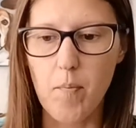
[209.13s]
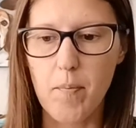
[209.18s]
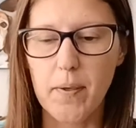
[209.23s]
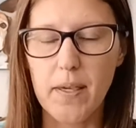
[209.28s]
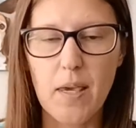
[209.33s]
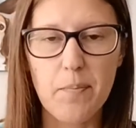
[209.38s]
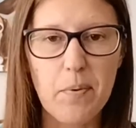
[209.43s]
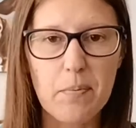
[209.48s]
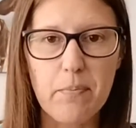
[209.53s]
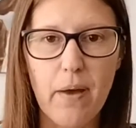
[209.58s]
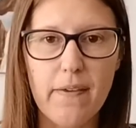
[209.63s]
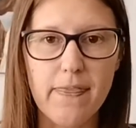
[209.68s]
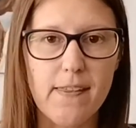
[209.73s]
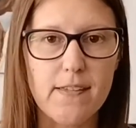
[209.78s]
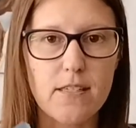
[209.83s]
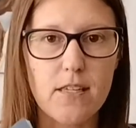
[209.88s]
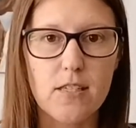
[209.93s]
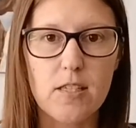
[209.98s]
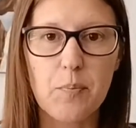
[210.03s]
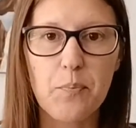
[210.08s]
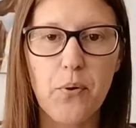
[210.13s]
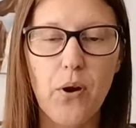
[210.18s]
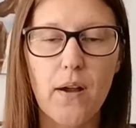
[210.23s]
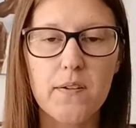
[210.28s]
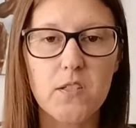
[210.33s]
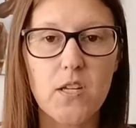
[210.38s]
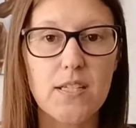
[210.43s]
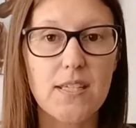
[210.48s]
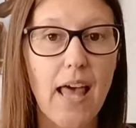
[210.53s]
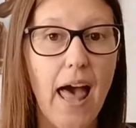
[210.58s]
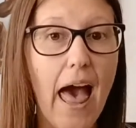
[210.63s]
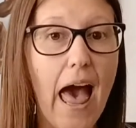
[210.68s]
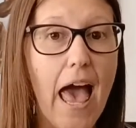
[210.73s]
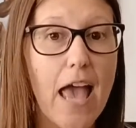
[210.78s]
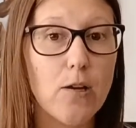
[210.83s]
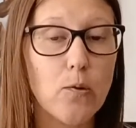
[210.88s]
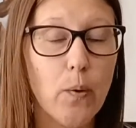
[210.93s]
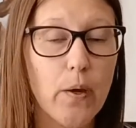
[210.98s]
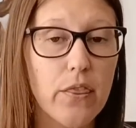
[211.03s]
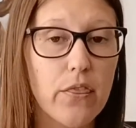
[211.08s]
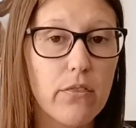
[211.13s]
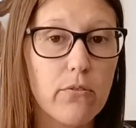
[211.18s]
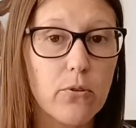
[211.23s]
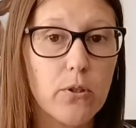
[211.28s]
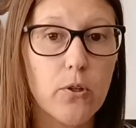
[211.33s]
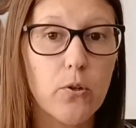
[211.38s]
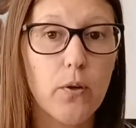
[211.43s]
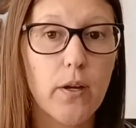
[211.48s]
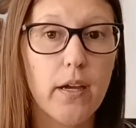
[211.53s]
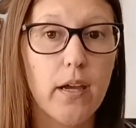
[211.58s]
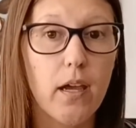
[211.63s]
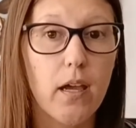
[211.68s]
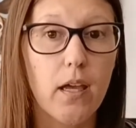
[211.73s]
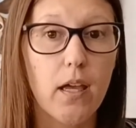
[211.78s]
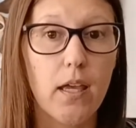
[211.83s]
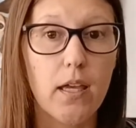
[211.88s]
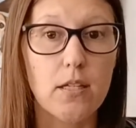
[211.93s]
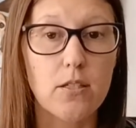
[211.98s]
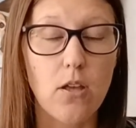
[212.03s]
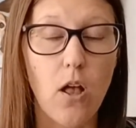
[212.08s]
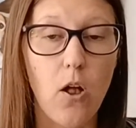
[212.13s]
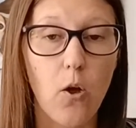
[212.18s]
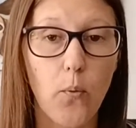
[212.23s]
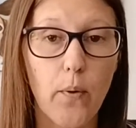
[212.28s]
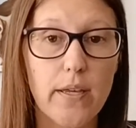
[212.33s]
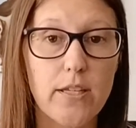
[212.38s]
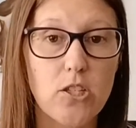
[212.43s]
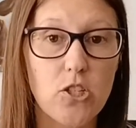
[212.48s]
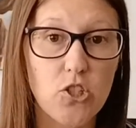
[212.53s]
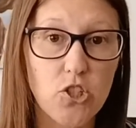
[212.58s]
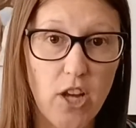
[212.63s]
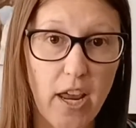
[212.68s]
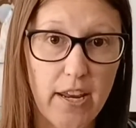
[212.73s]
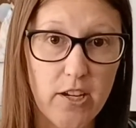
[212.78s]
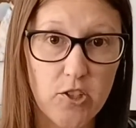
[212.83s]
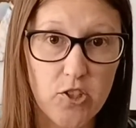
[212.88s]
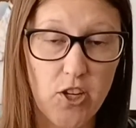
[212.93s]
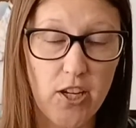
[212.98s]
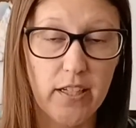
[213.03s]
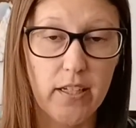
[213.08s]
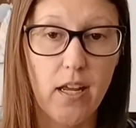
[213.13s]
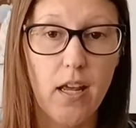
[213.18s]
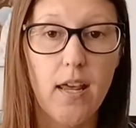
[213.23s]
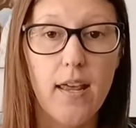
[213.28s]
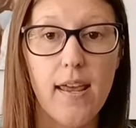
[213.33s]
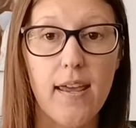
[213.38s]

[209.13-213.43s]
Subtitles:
Keep in mind, this is the process I went through. It is always changing.